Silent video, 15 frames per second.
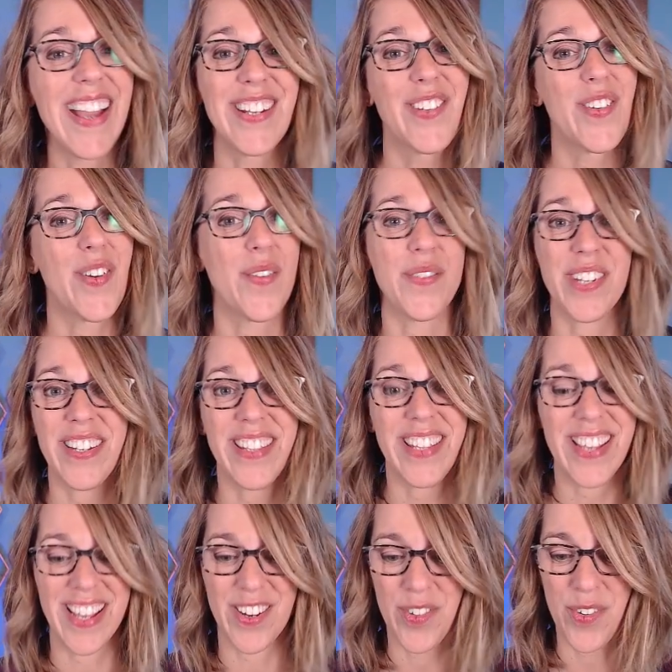I don't need
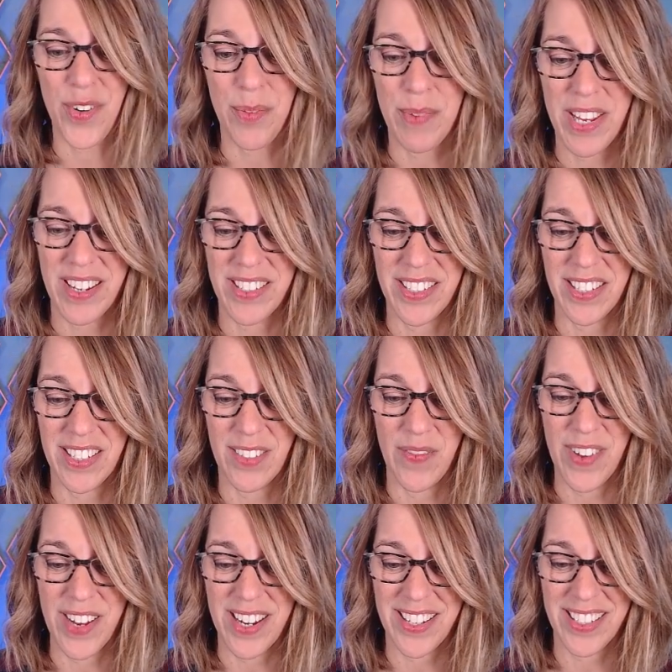the integral because it's
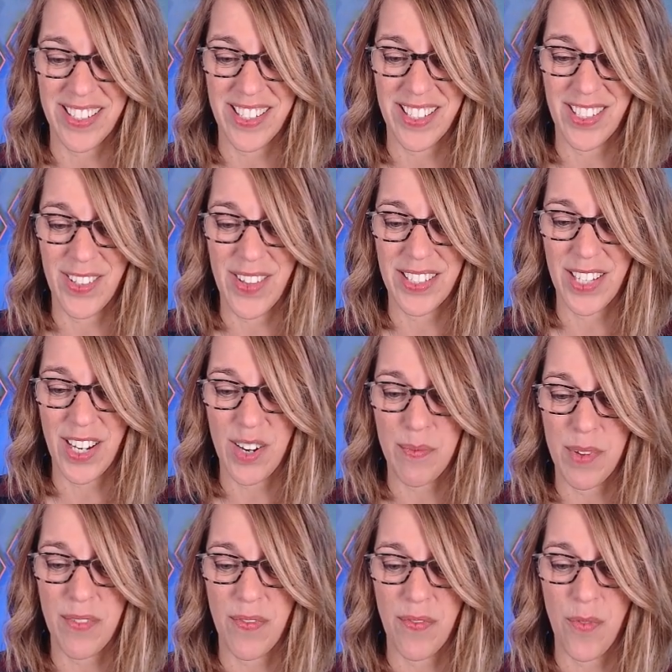fixed. So that's going to
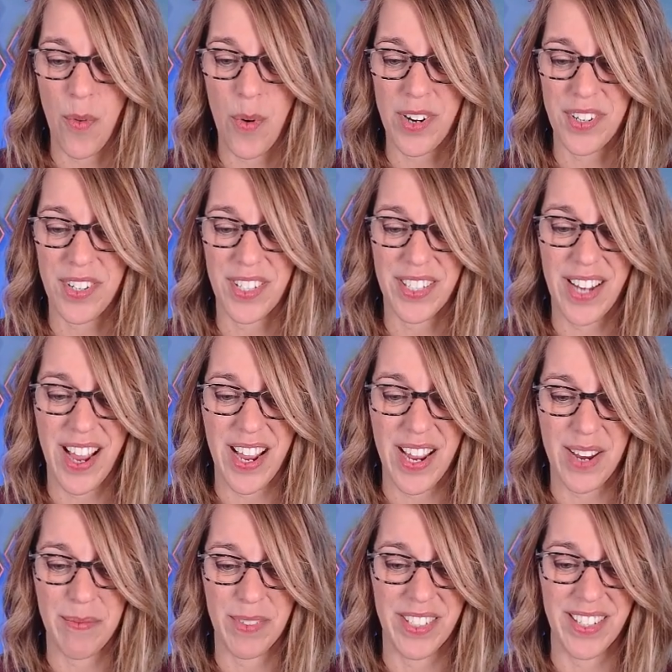be force
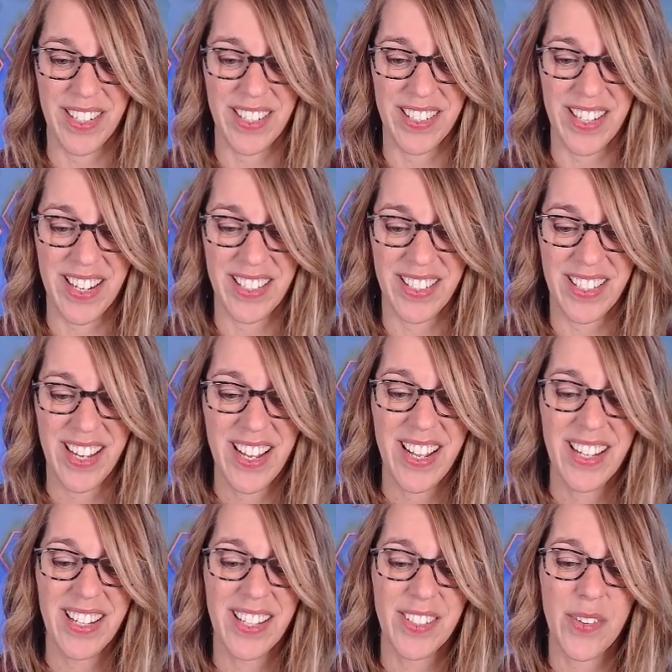times distance.
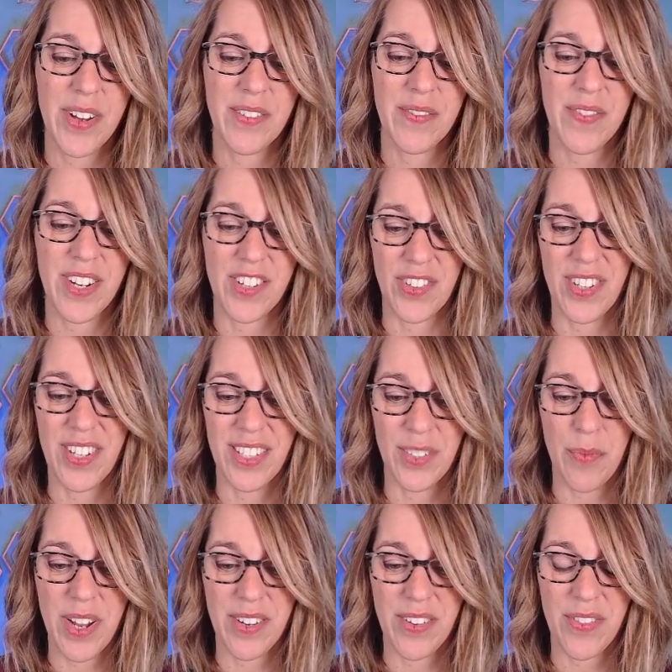Let's go ahead and finish
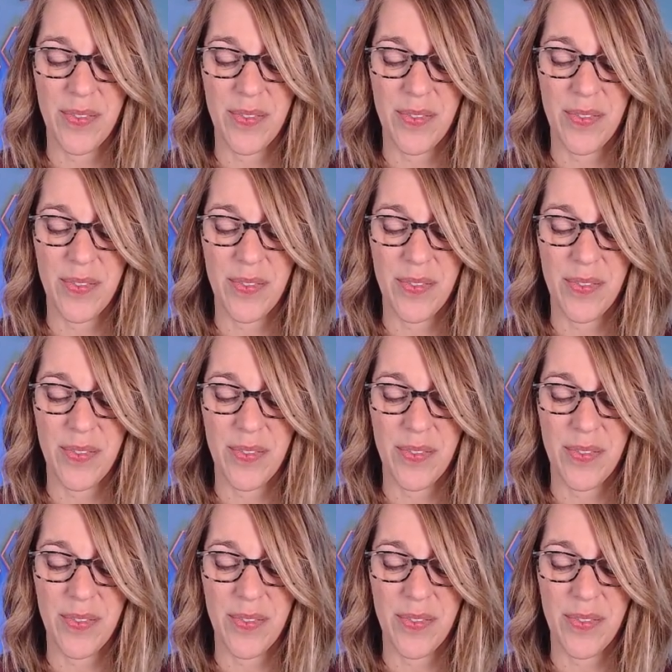this one